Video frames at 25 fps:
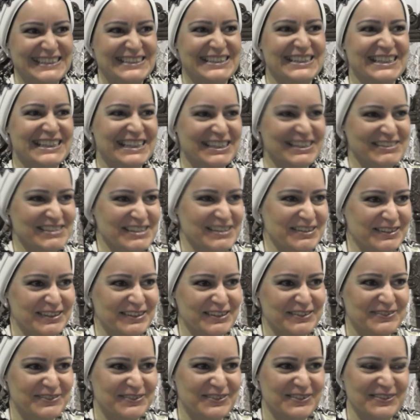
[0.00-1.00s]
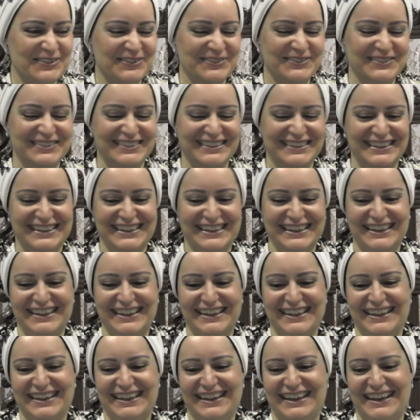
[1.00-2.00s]
so he gives him the phone.
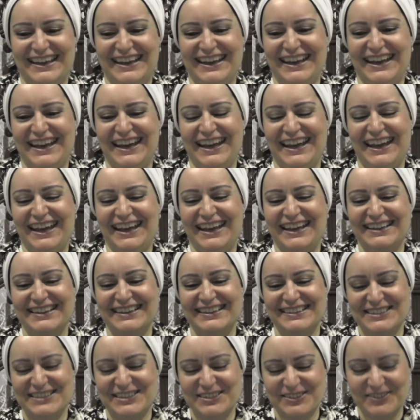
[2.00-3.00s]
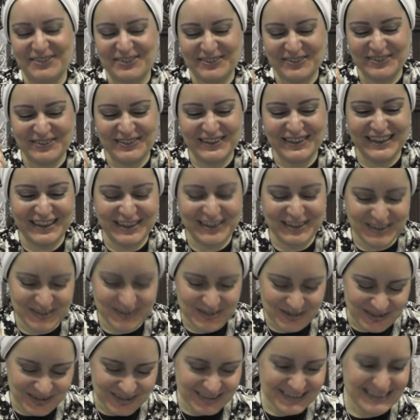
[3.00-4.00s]
And so he
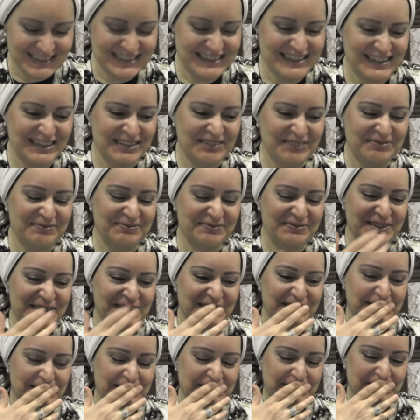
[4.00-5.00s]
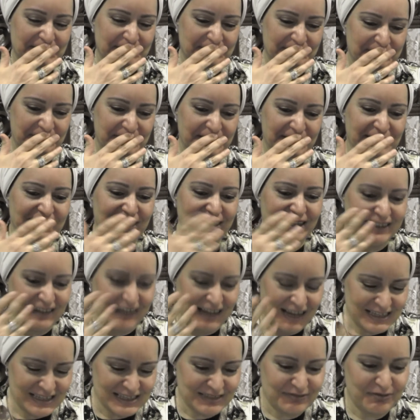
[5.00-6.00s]
calls him and he
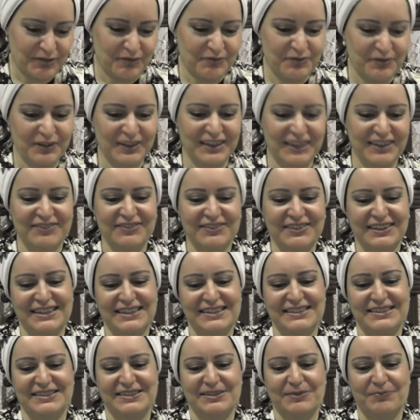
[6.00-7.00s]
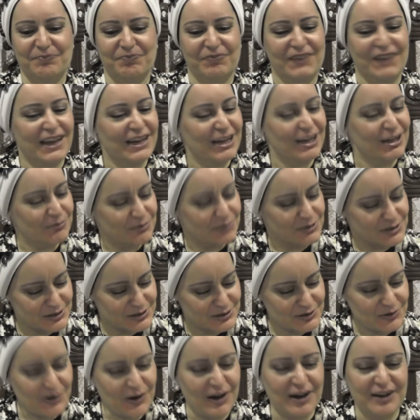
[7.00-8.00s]
asks for forgiveness and it was
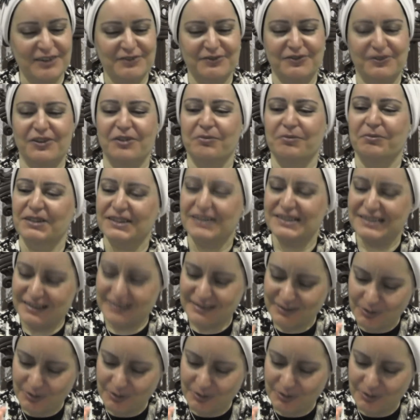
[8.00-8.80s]
so hard for him and he says